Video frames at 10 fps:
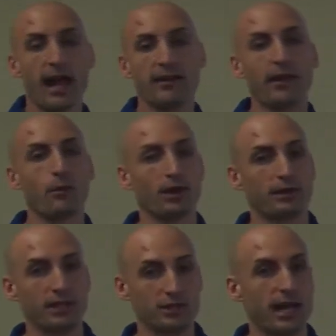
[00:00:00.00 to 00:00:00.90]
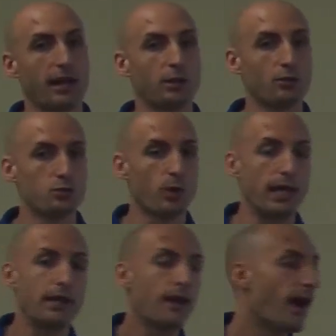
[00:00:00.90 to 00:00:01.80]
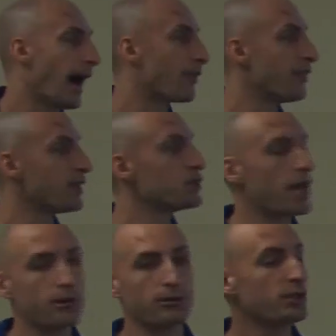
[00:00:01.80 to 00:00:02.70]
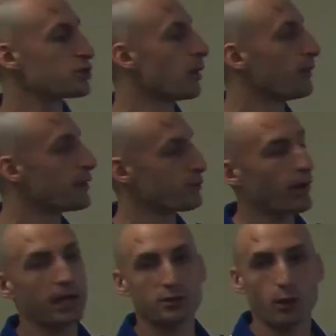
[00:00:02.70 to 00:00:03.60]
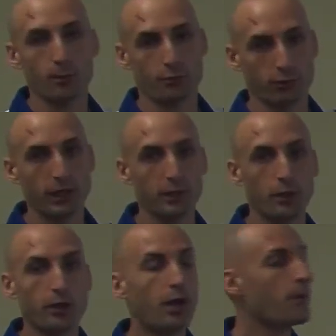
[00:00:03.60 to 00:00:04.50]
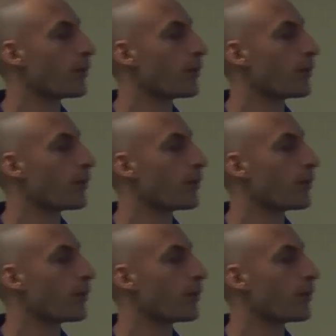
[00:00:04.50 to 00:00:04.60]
and now they want to teach us how to lose weight. I think generally some of these products are pretty good,